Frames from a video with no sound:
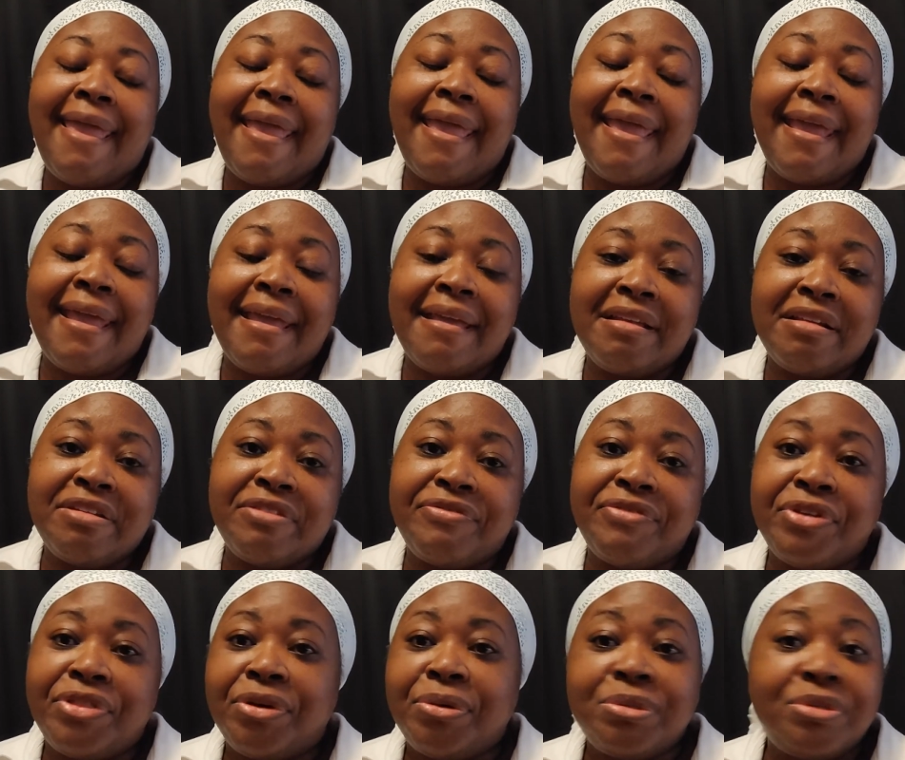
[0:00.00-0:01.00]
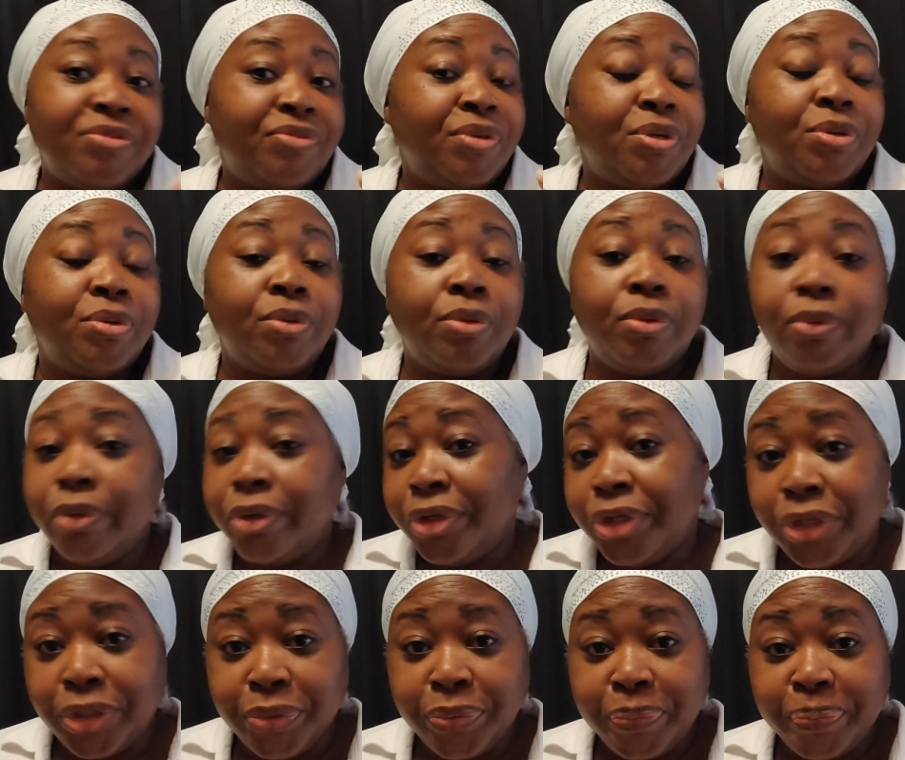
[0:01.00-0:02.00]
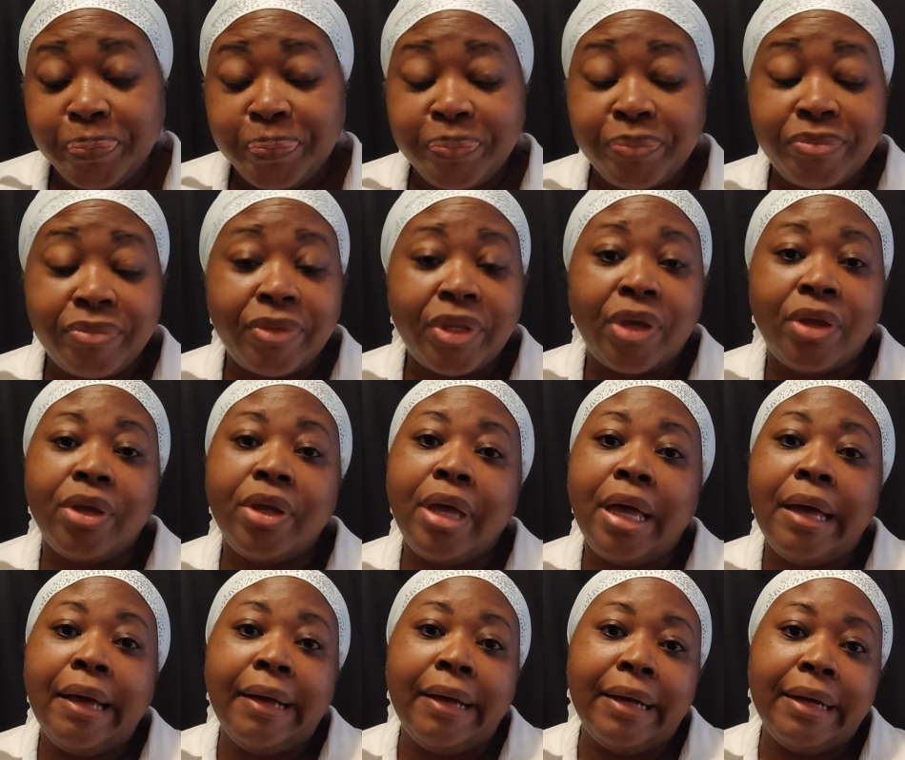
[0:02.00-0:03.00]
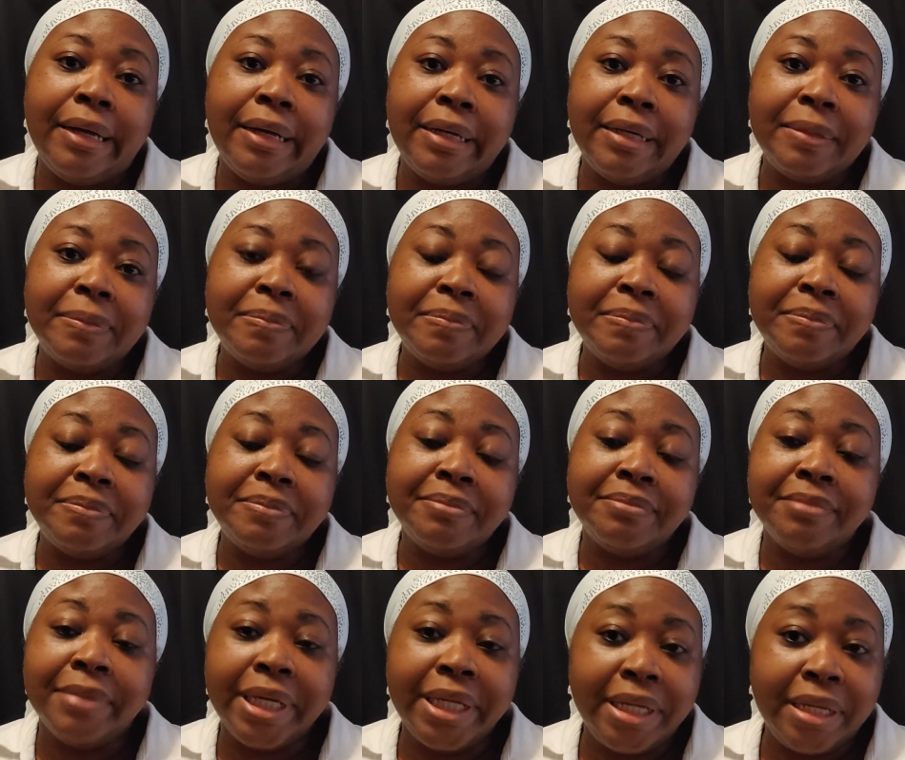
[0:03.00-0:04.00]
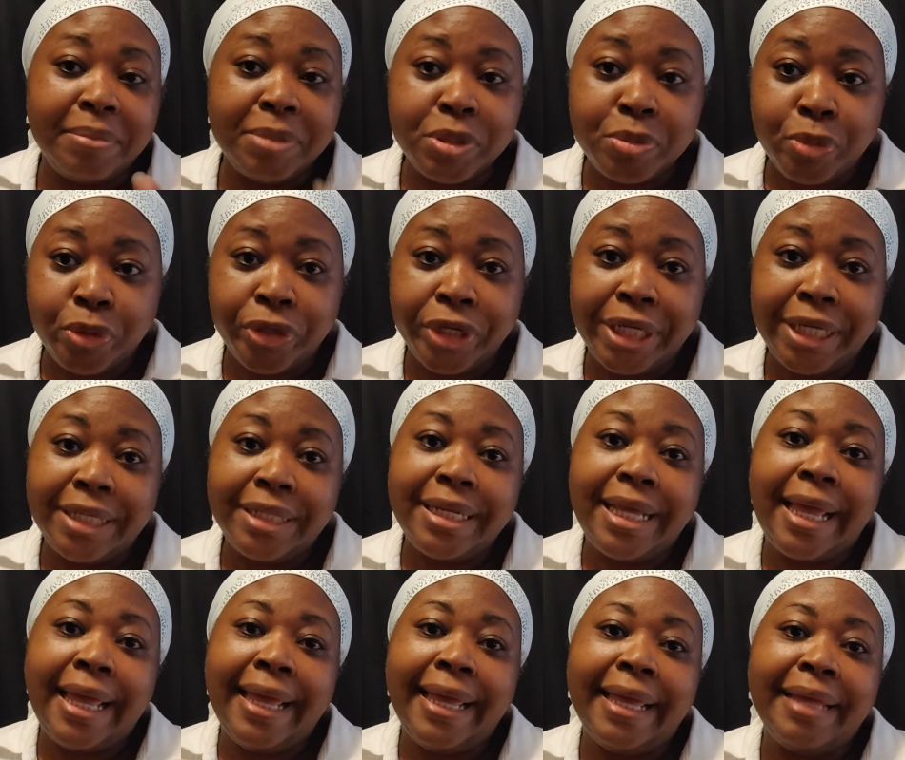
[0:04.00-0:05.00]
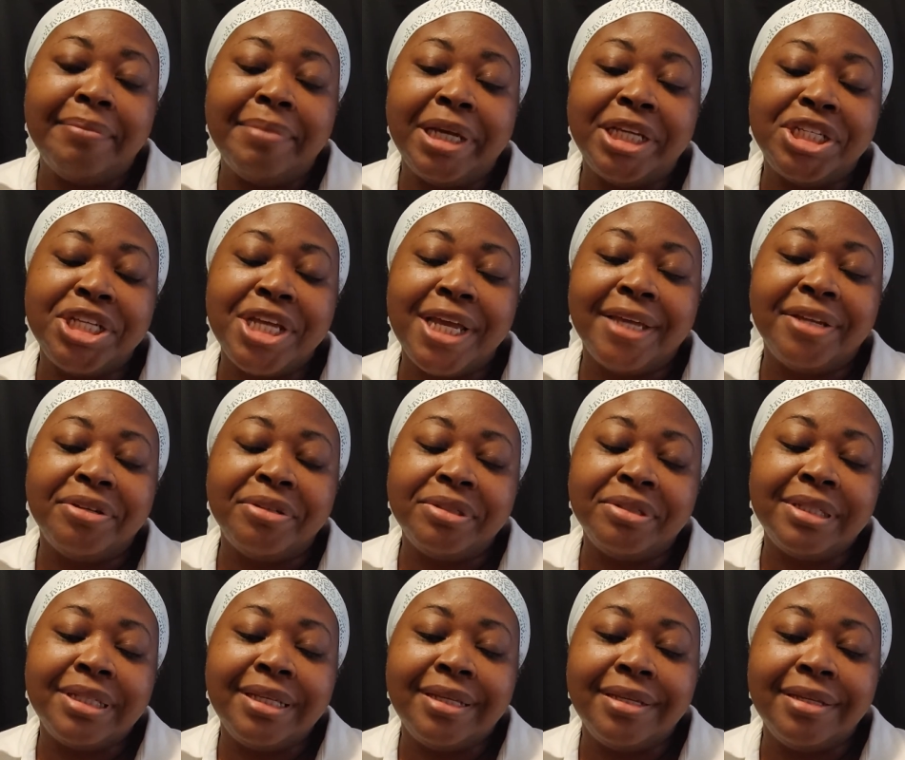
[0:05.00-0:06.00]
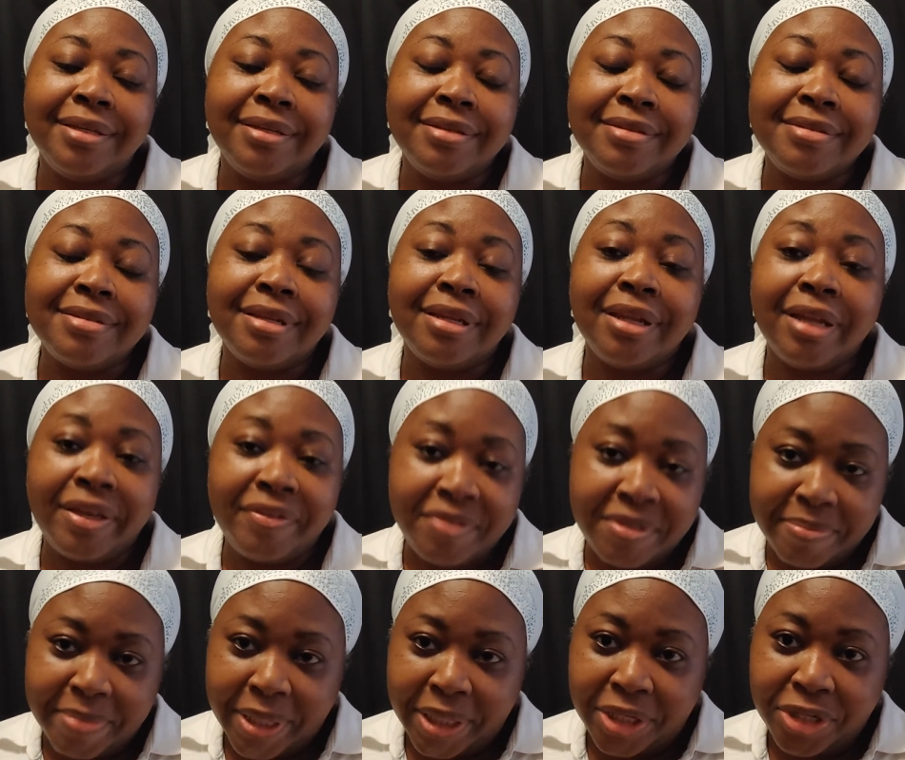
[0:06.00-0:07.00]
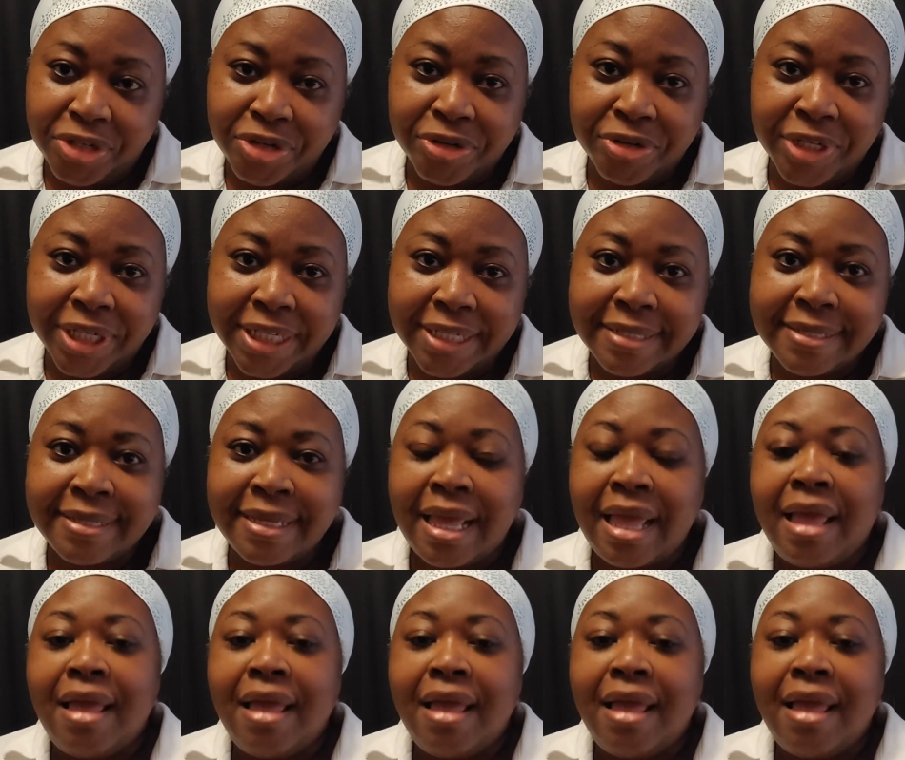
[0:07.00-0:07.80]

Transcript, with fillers: And for those of you who are new, um, my name is Maureen and my channel is Life's Many Journeys.